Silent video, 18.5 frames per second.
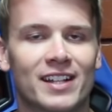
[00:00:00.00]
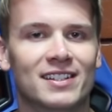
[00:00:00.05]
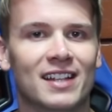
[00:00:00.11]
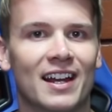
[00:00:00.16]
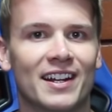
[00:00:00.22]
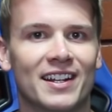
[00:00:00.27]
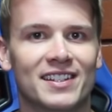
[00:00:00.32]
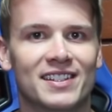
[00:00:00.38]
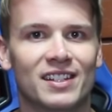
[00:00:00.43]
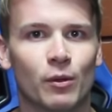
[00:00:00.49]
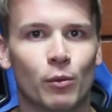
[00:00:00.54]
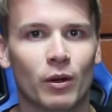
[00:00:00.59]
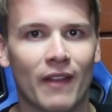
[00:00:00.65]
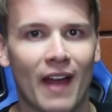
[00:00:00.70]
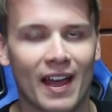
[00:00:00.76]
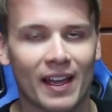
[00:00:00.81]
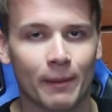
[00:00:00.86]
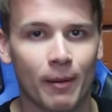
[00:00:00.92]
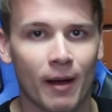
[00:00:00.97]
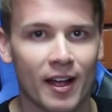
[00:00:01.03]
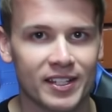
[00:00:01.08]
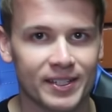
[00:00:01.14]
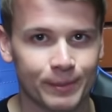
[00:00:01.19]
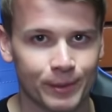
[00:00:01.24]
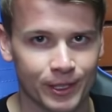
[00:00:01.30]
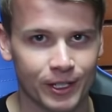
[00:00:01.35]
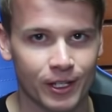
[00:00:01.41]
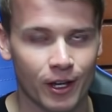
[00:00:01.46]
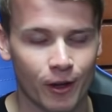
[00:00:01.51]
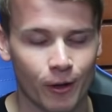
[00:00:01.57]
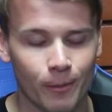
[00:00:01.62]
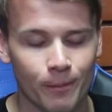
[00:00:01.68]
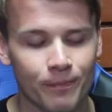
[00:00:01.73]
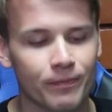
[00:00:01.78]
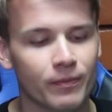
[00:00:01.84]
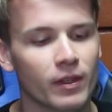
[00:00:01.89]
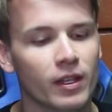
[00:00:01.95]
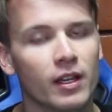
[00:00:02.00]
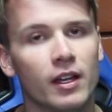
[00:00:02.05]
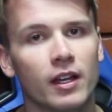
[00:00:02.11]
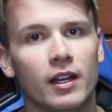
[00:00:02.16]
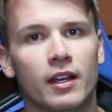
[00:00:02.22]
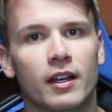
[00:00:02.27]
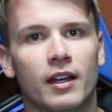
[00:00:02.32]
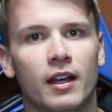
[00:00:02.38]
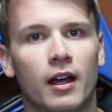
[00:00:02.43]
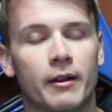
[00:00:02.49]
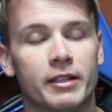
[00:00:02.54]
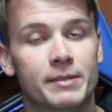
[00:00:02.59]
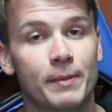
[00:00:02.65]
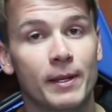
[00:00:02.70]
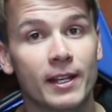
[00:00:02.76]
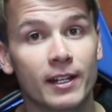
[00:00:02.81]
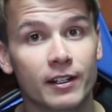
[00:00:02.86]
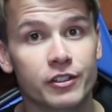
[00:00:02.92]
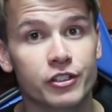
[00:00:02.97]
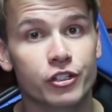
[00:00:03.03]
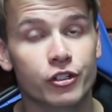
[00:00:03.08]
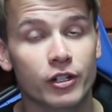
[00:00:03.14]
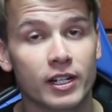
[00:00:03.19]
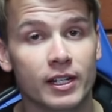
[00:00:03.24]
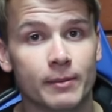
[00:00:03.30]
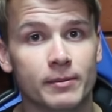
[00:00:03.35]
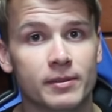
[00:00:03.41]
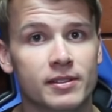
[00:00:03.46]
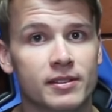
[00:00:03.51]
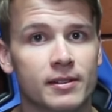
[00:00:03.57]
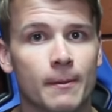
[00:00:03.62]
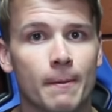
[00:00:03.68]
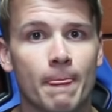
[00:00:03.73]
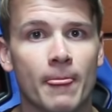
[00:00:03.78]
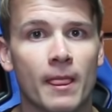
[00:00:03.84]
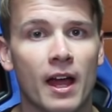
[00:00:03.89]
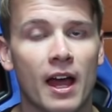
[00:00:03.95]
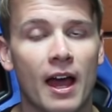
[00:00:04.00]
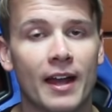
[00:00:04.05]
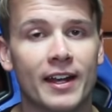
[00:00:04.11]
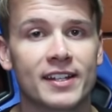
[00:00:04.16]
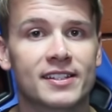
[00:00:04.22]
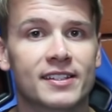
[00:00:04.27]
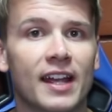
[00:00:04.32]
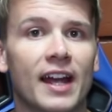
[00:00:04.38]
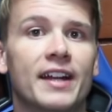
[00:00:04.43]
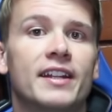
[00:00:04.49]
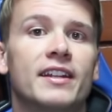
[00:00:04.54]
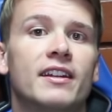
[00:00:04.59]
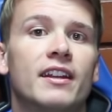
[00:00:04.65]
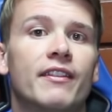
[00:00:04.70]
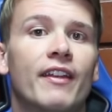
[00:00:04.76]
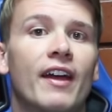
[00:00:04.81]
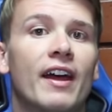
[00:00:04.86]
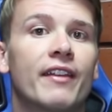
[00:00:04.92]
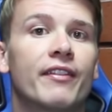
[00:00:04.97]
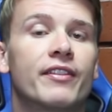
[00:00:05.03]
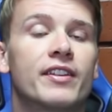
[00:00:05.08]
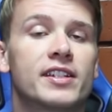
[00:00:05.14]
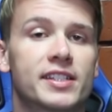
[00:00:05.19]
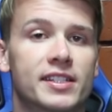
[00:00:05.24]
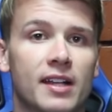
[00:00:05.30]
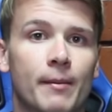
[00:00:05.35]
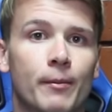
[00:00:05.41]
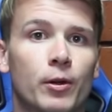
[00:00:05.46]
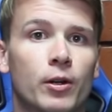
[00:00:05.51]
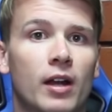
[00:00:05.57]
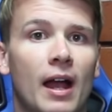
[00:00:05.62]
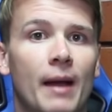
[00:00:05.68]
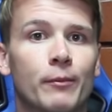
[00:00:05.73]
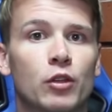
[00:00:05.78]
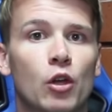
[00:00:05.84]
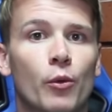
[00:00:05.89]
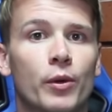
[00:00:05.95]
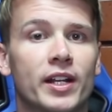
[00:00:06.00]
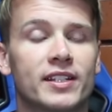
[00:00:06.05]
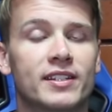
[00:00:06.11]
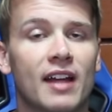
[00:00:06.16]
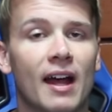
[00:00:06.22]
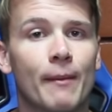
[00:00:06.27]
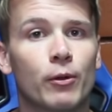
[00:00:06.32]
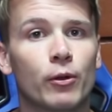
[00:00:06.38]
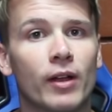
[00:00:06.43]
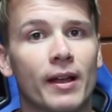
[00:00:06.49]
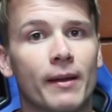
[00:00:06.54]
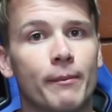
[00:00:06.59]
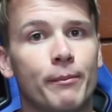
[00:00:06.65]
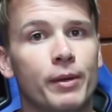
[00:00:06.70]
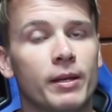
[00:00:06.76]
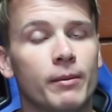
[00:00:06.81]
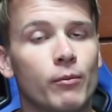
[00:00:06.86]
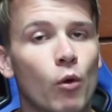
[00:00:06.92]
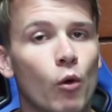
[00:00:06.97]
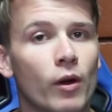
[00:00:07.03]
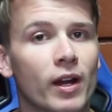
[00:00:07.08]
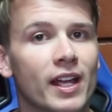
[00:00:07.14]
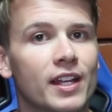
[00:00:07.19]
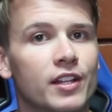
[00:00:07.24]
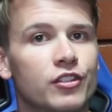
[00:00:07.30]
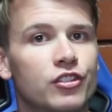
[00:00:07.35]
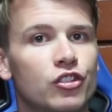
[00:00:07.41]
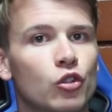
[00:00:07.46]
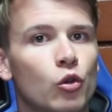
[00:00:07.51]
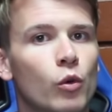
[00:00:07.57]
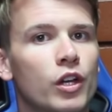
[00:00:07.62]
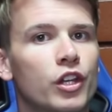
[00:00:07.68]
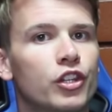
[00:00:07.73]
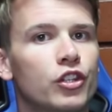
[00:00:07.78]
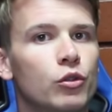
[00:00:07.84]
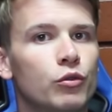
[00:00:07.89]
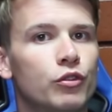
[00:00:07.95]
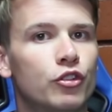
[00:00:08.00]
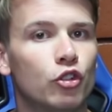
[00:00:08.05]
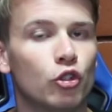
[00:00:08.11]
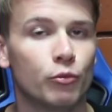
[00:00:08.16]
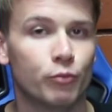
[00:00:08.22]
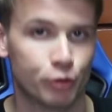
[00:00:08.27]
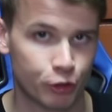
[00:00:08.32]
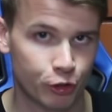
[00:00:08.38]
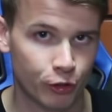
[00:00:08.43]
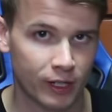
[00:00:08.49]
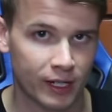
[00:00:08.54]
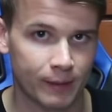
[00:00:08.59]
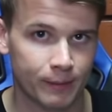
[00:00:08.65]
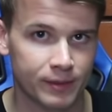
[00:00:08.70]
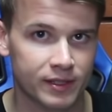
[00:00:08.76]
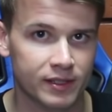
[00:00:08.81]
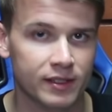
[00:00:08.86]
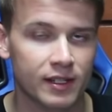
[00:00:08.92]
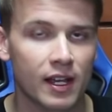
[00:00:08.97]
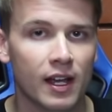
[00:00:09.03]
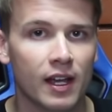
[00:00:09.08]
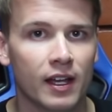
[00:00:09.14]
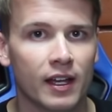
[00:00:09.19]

excited to see where that can possibly go. Uh, speaking of streams, I decided that this summer I'm going to dabble a bit more into YouTube streams.